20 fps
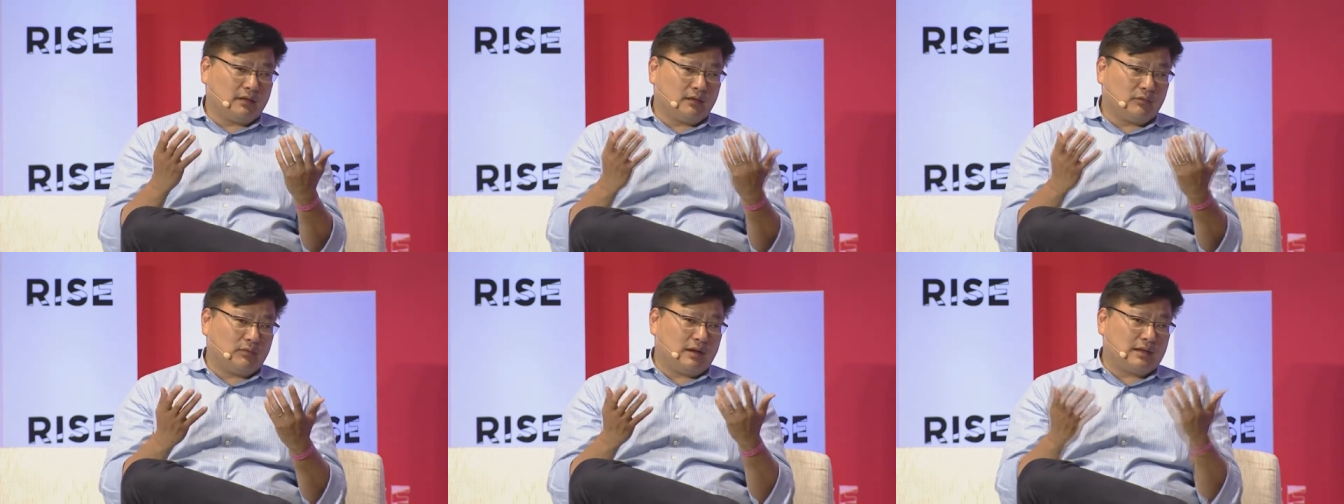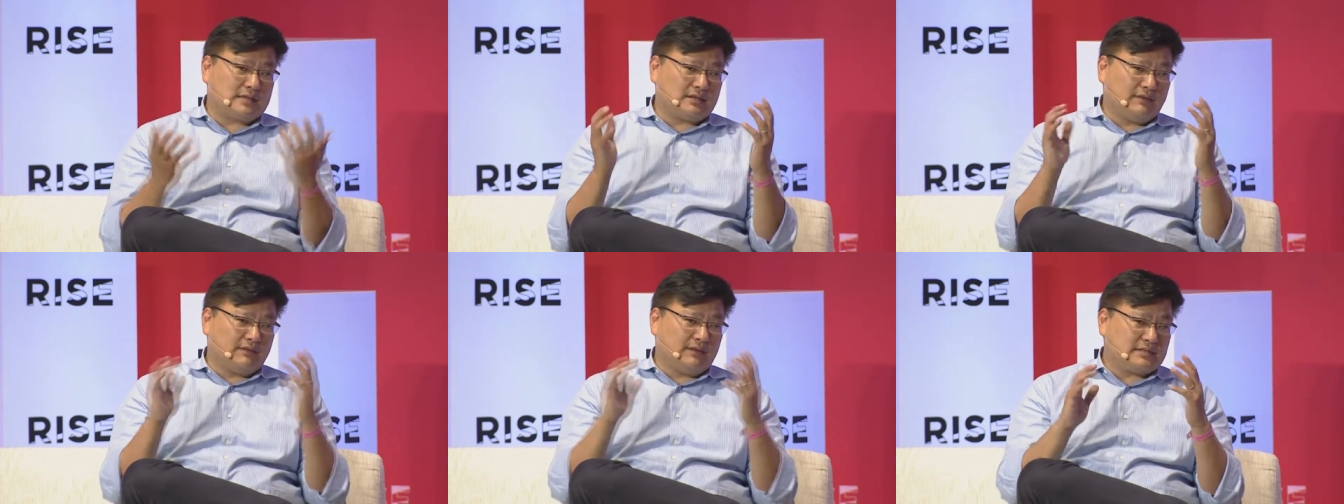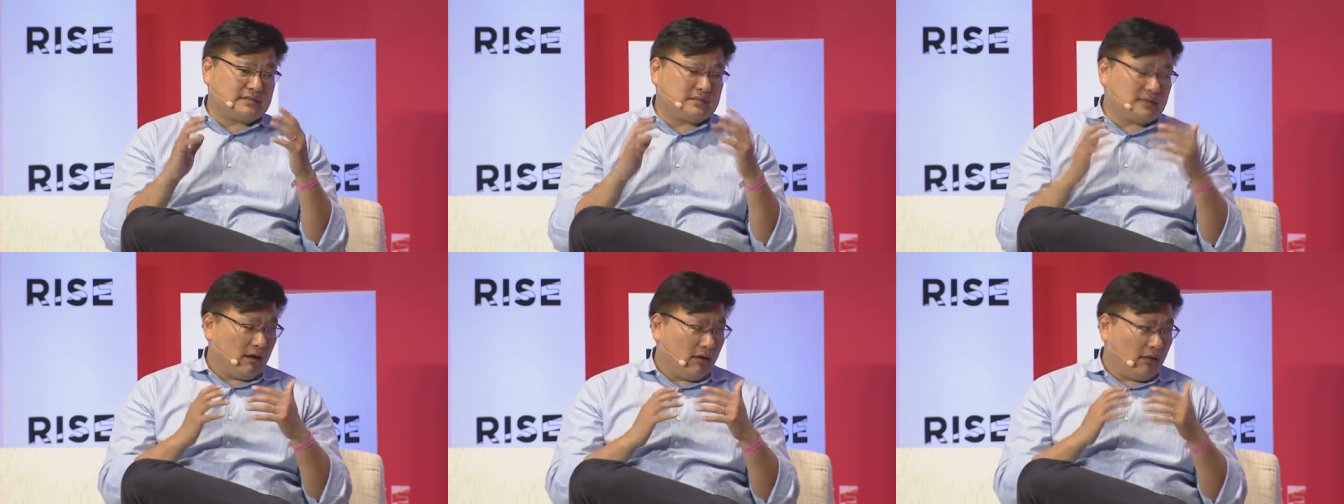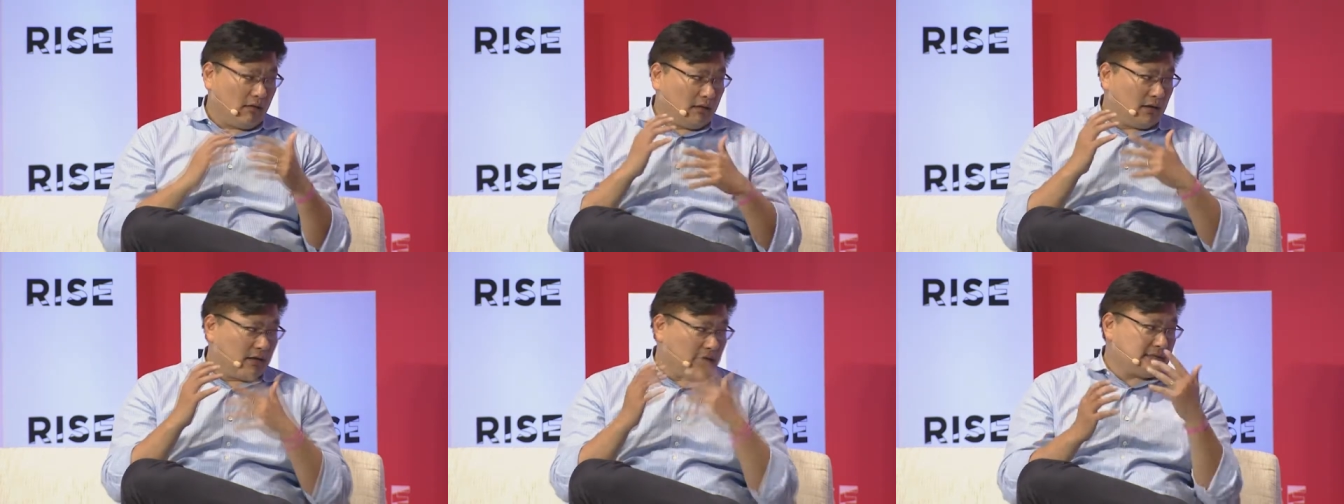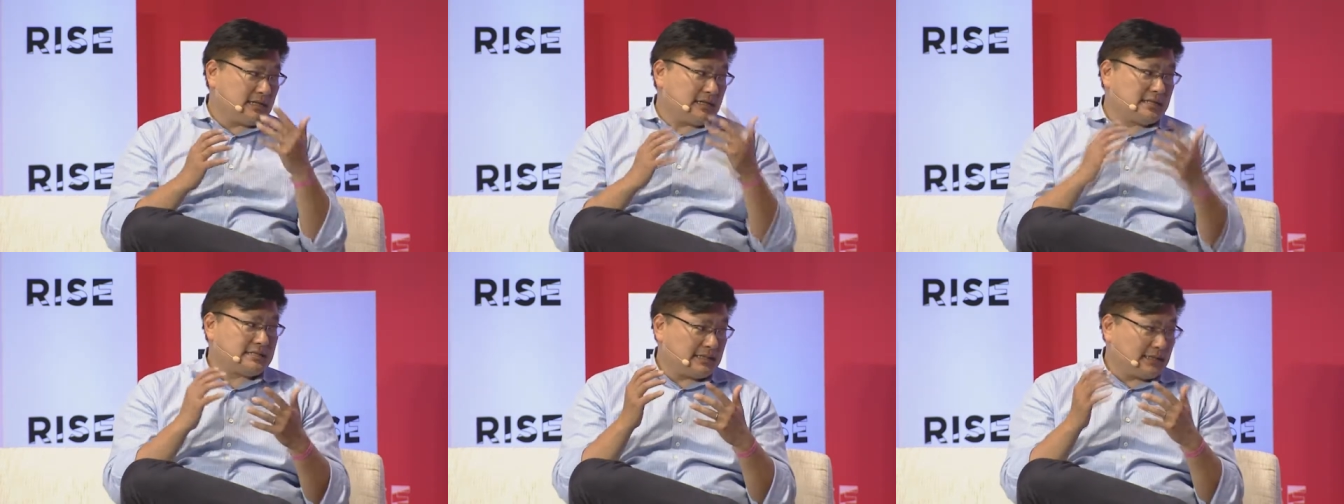the rest of us are
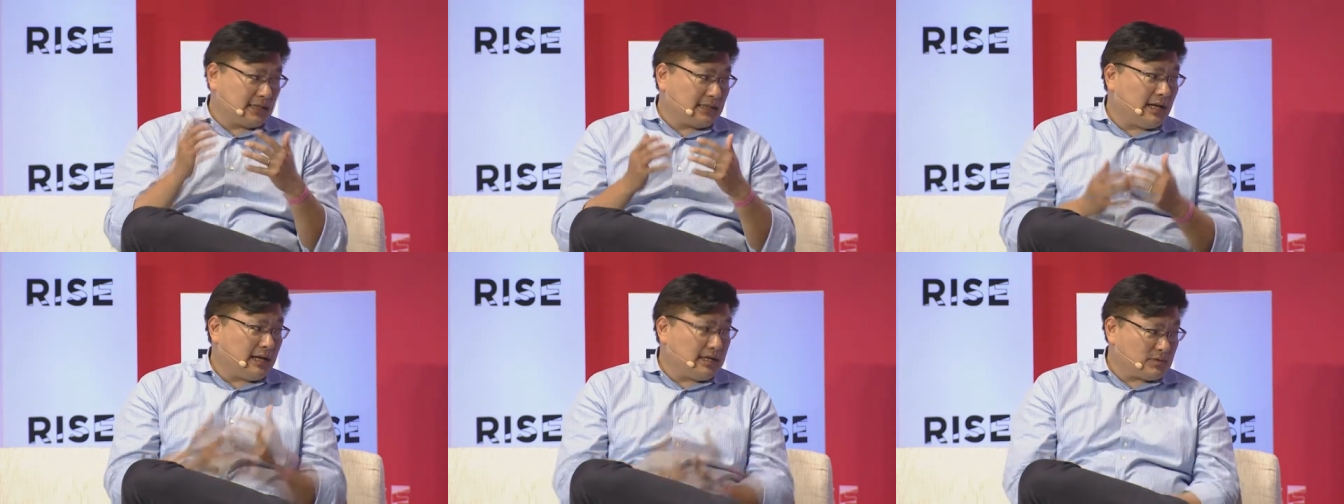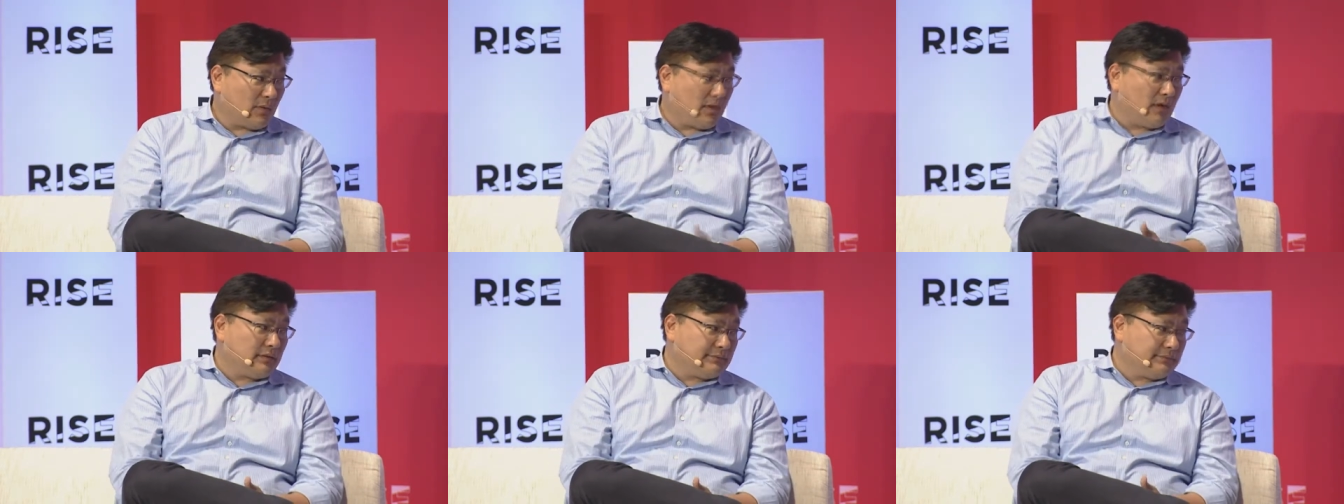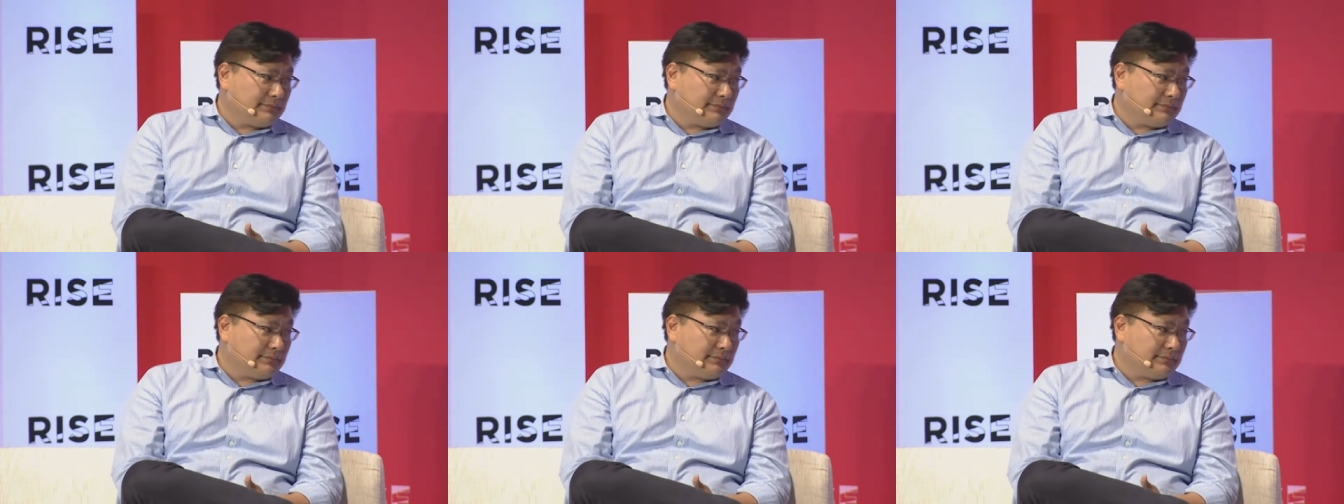adjusting as well.